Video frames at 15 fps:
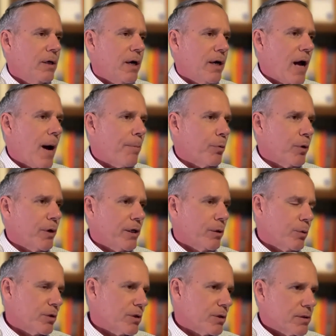an operator,
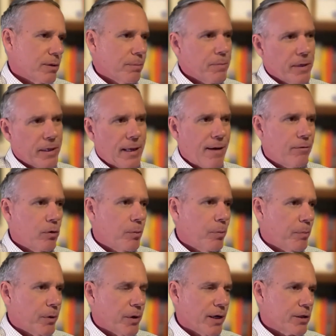which is a mid-level
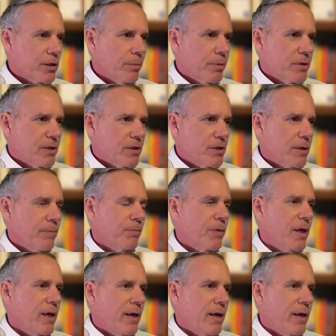production position,